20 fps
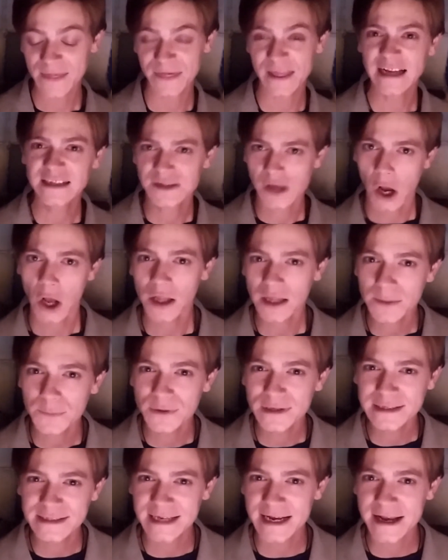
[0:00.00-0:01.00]
that's all
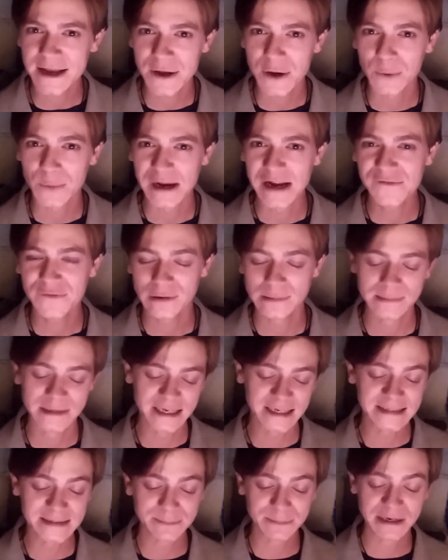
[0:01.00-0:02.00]
I'm really taking away from
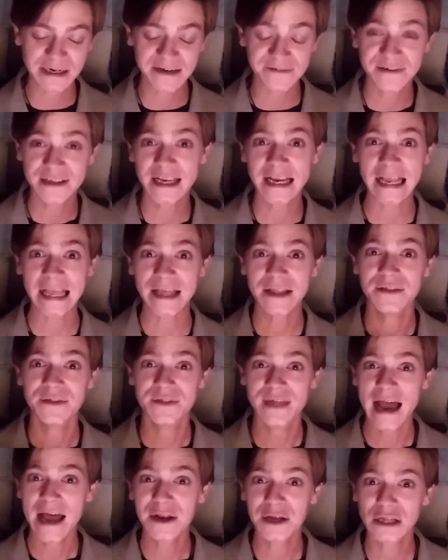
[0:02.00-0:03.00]
this, but I feel like
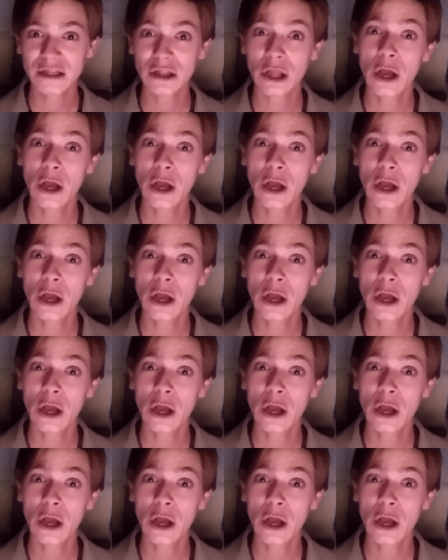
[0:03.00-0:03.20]
that